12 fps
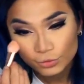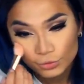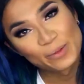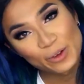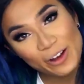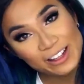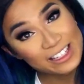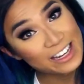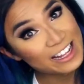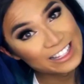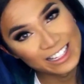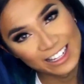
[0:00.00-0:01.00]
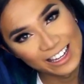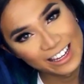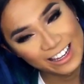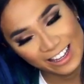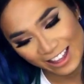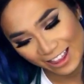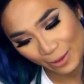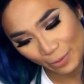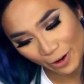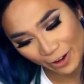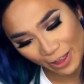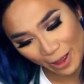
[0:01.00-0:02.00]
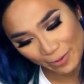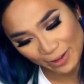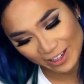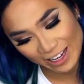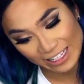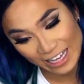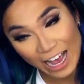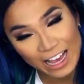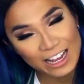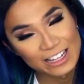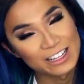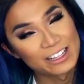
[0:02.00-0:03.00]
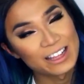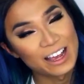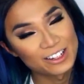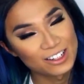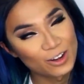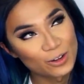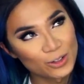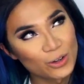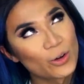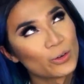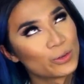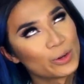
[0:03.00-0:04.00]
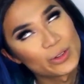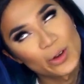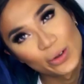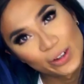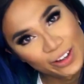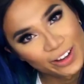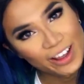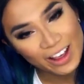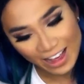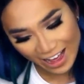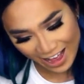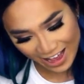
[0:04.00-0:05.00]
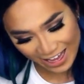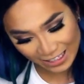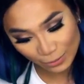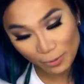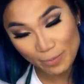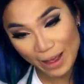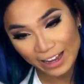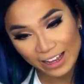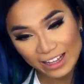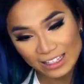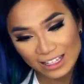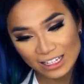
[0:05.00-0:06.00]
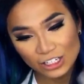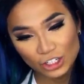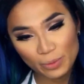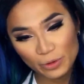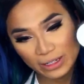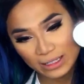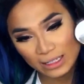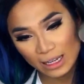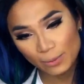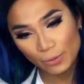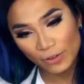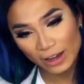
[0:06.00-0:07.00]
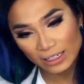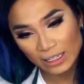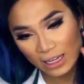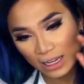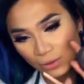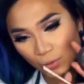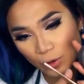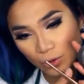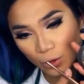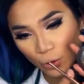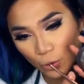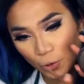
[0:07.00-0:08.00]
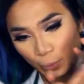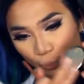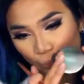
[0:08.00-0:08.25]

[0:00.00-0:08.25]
And coincidentally, the product that I'm using as a highlighter is actually also called Rose Gold. It's from Becca, it's the Shimmering Skin Perfector in Rose Gold.